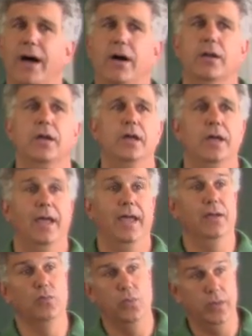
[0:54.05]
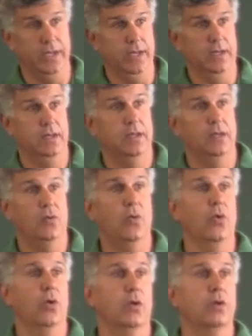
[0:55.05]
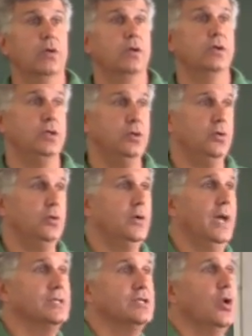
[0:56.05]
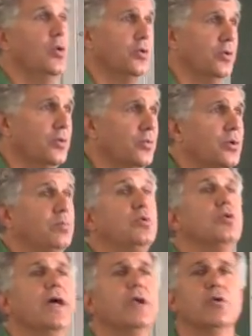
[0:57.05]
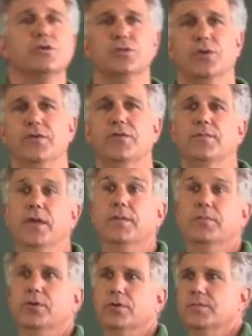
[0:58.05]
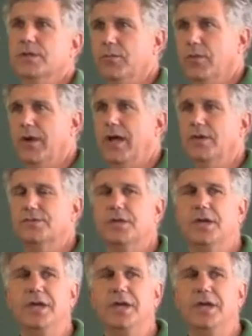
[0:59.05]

out and win, or you, as an owner, will pull that horse away from them and put them somewhere else.